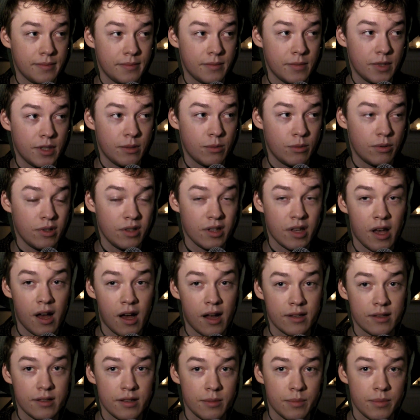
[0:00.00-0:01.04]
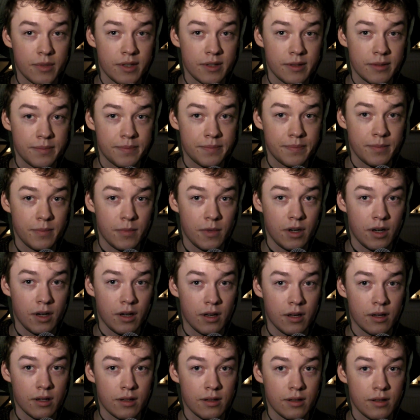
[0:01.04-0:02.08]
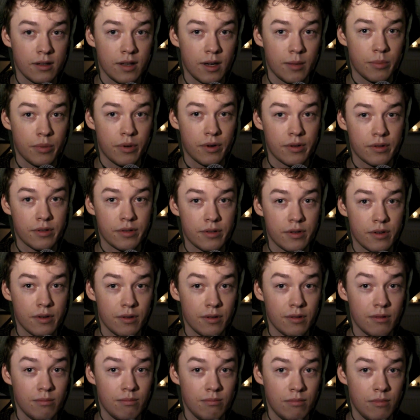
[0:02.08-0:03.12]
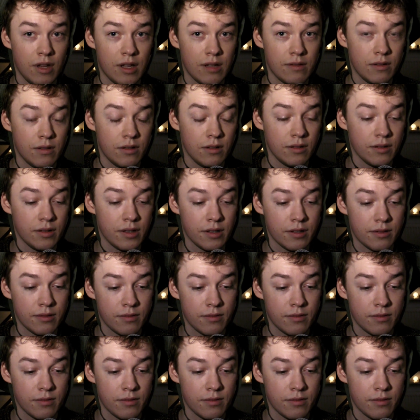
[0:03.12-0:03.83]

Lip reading: It really got to me on a personal level, this